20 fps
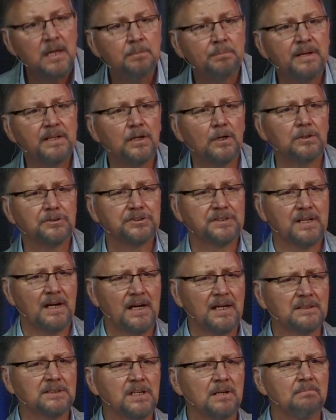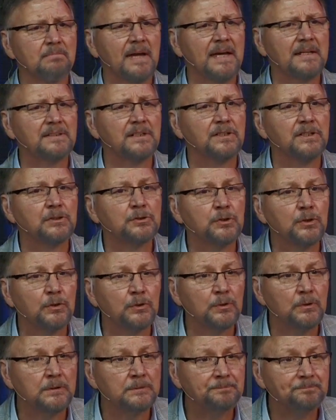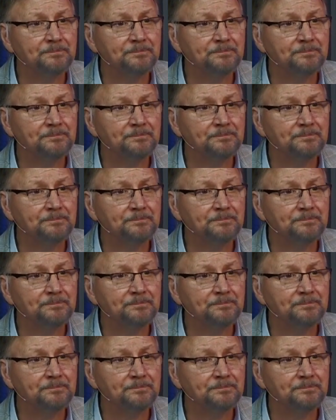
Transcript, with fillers: Because God commanded it to.